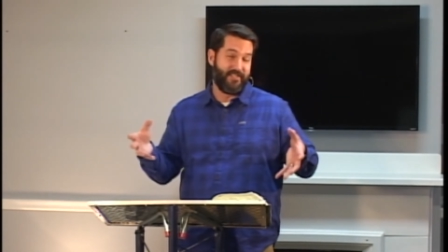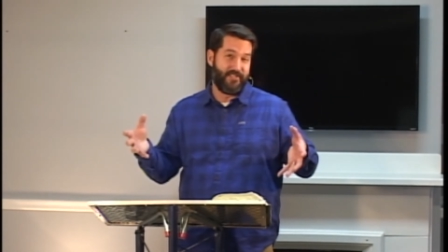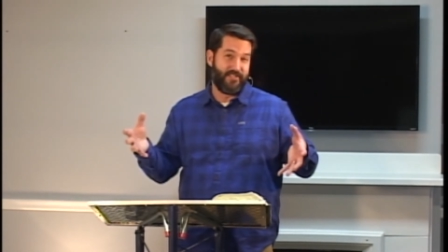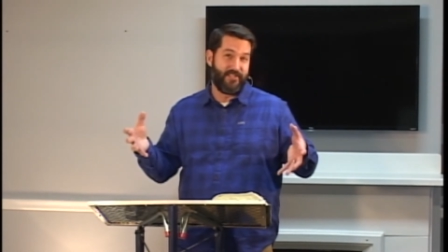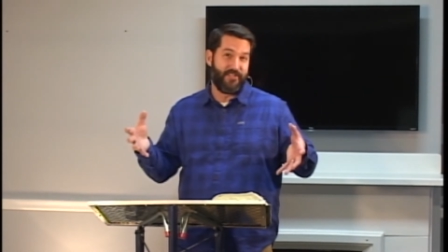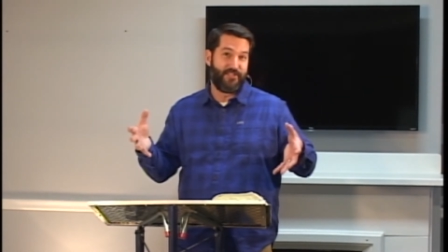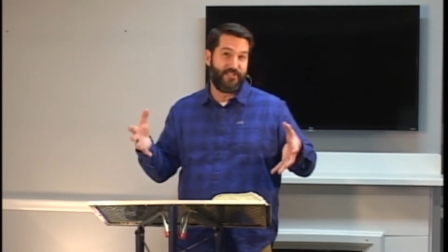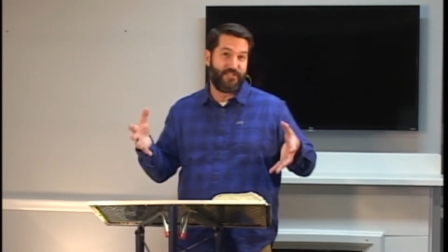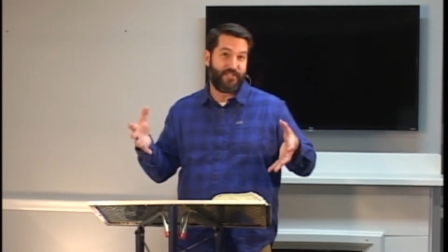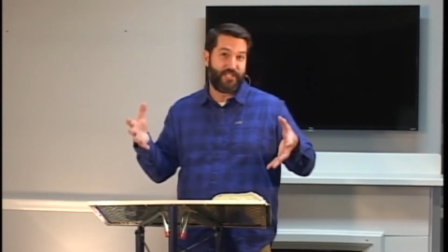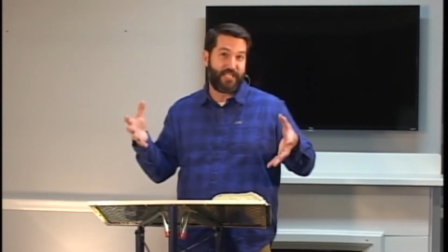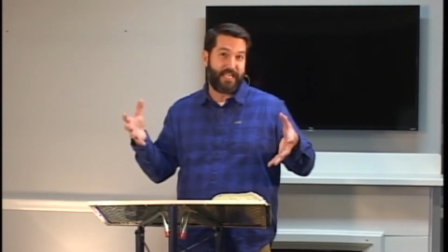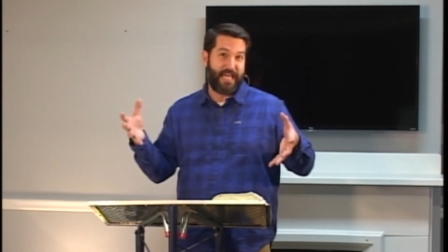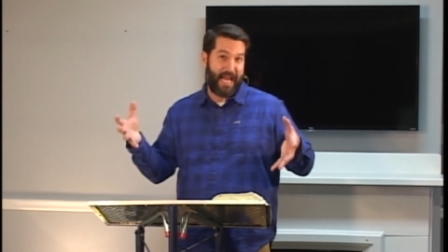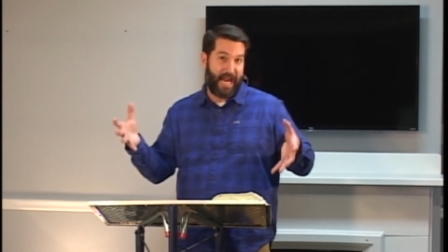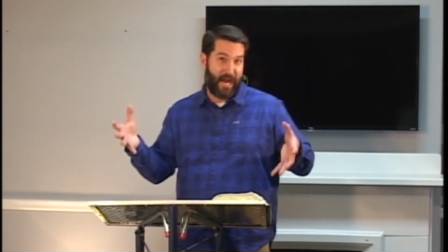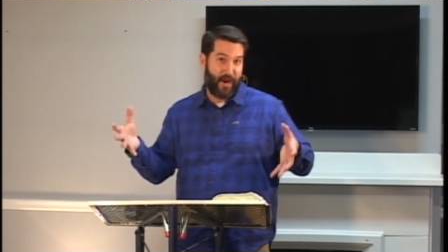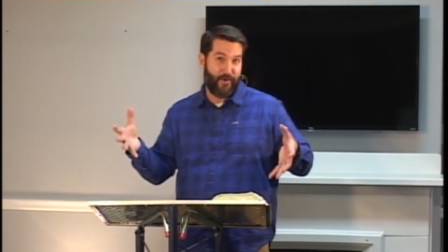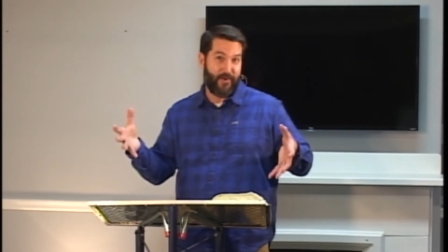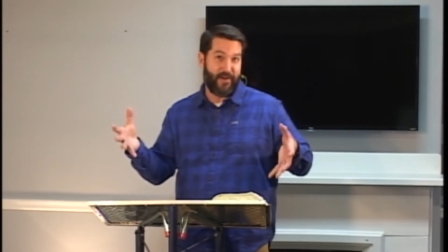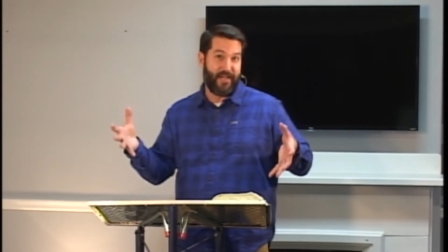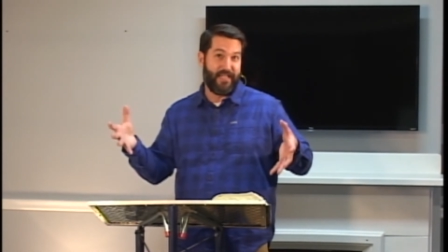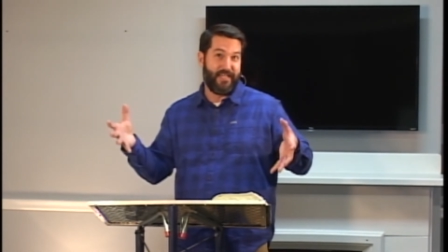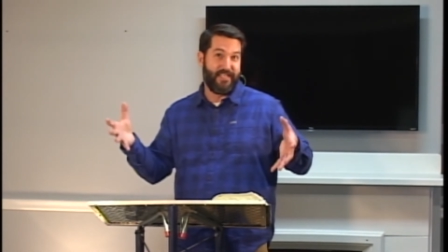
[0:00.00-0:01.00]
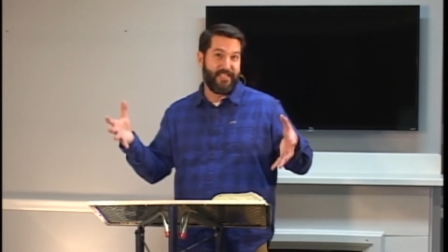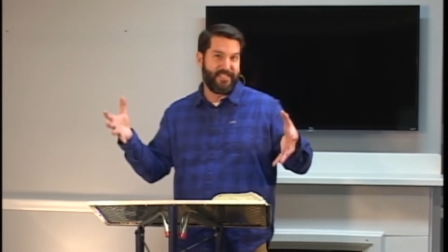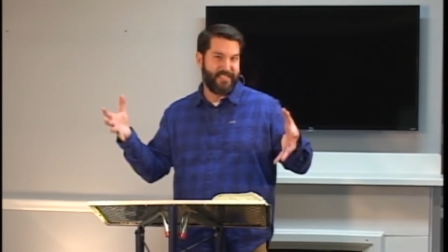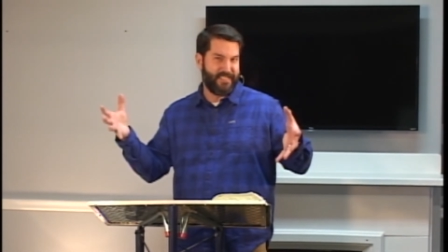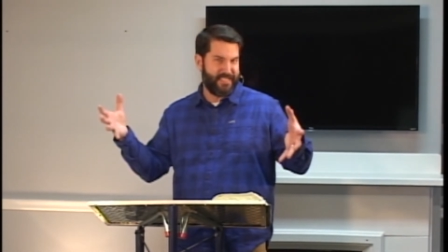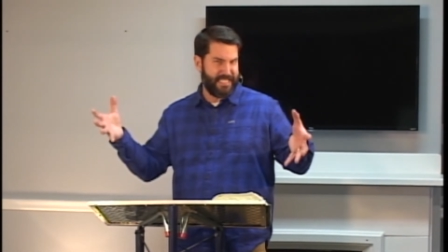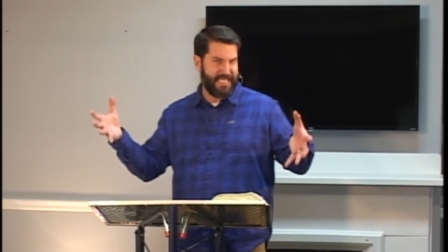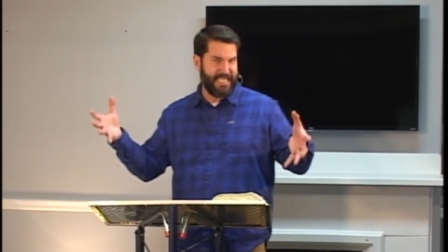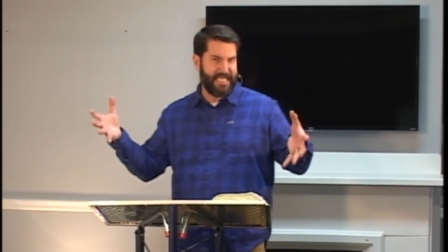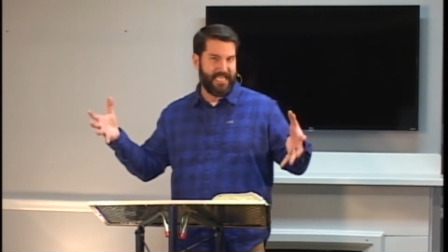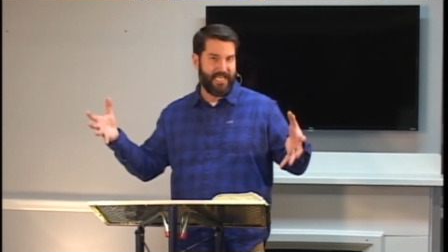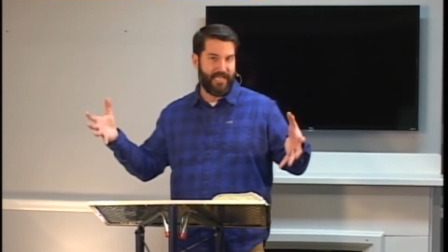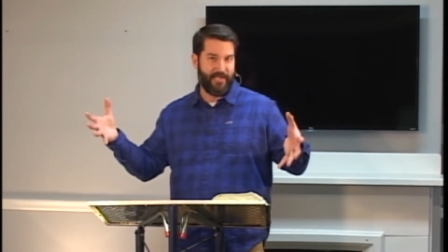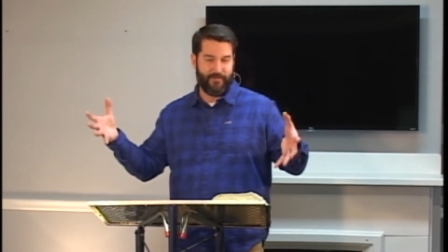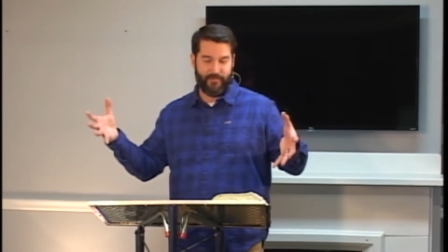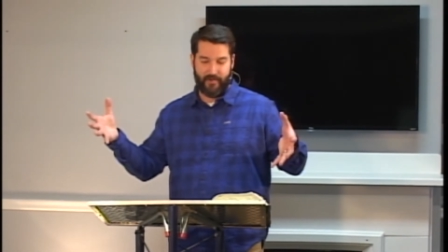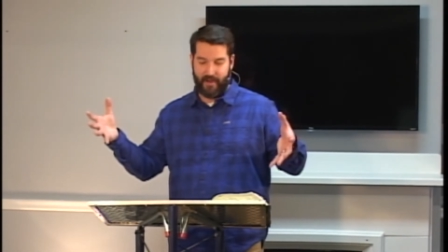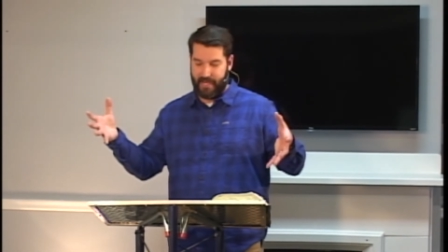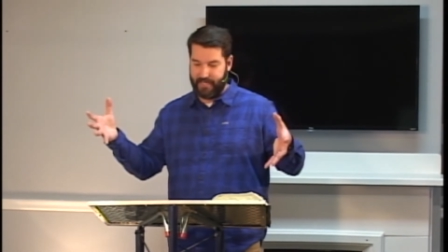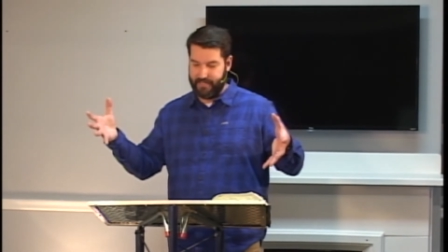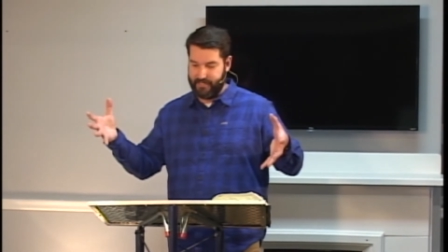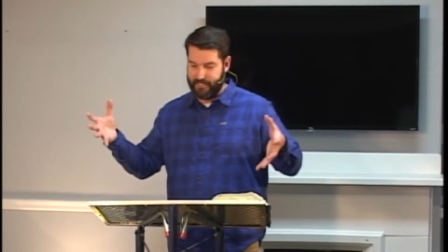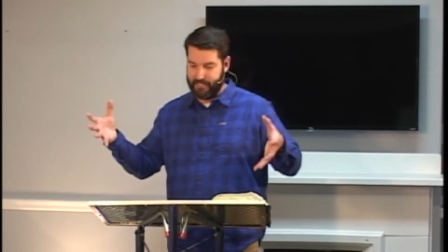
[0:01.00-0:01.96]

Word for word: it's a scary scene, right?